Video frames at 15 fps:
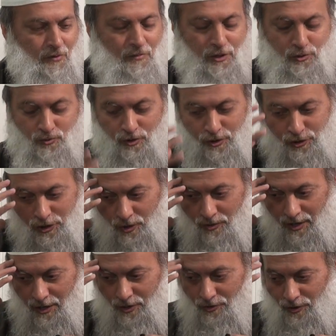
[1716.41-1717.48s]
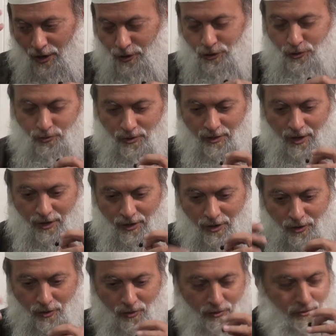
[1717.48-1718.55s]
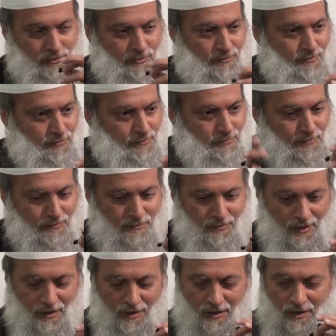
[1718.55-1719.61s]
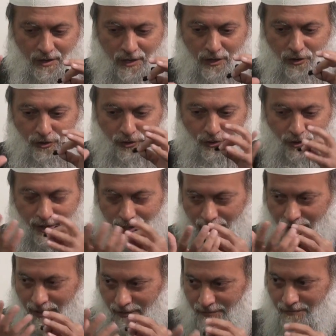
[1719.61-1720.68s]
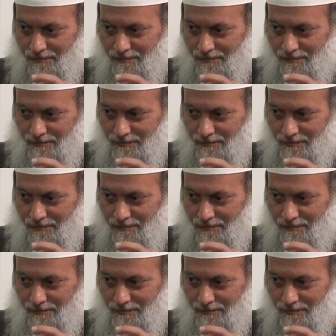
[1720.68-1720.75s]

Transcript: Because we're so engrossed with our own little dunya